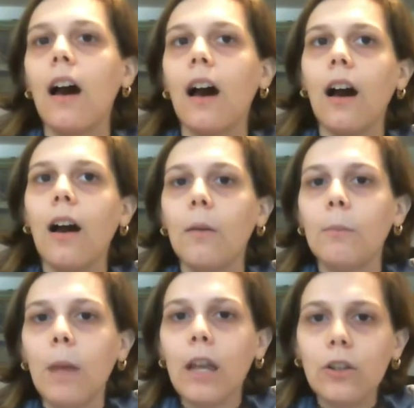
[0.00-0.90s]

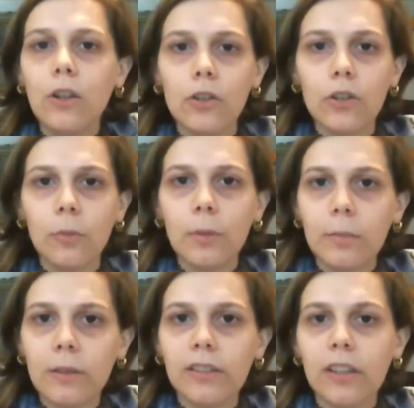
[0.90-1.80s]
And, you know, just open
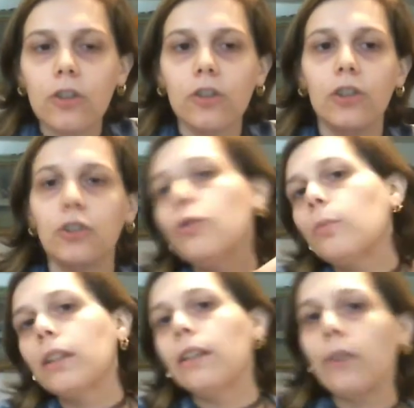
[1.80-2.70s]
up the discussion. Do you
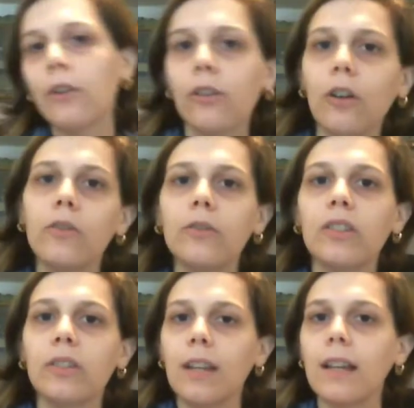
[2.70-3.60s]
believe there are
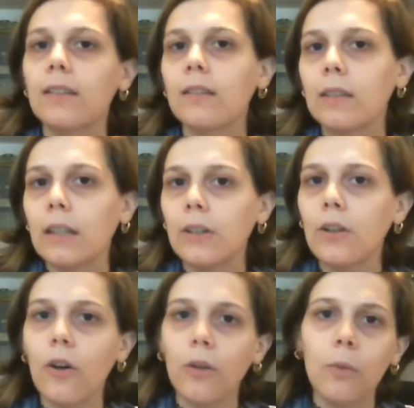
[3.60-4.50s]
ghosts? Yes and
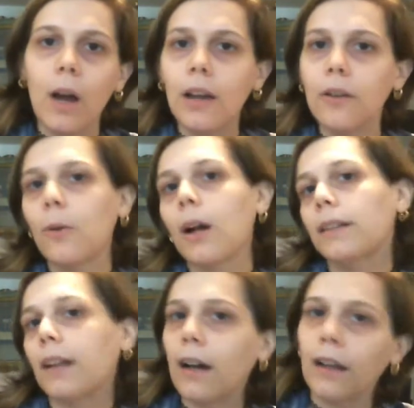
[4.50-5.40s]
no. Why or
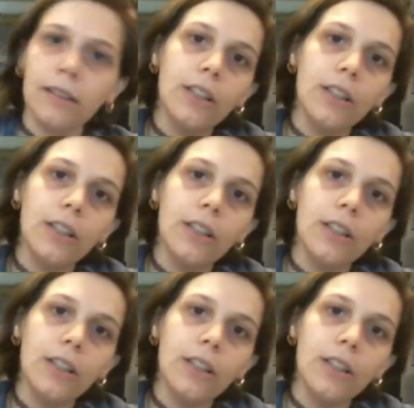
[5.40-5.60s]
why not?